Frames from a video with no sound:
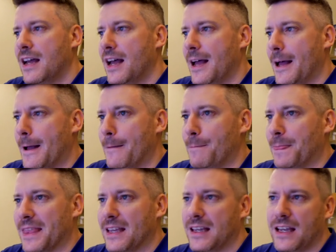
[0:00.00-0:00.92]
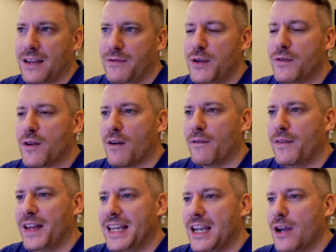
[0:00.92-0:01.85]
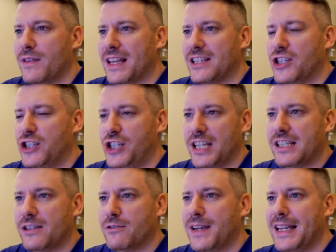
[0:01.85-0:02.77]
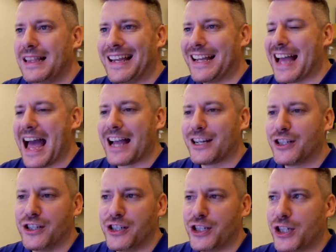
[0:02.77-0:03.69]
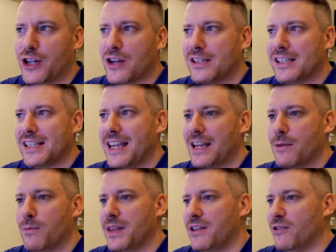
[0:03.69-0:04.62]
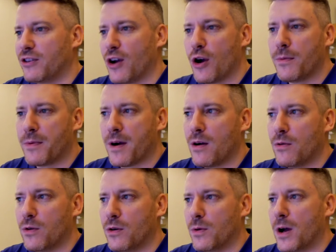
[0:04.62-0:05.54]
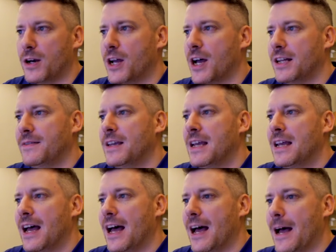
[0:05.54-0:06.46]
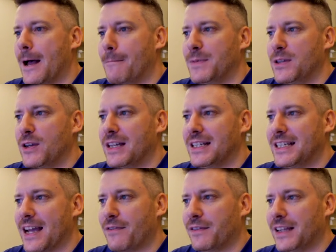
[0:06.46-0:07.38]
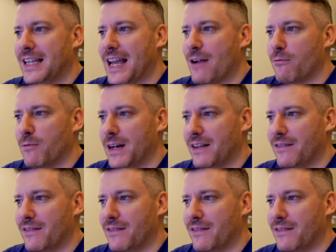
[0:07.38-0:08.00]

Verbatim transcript: um, if you've got video that's jittery, like action shots taken with your GoPro or whatnot, um, you can definitely get rid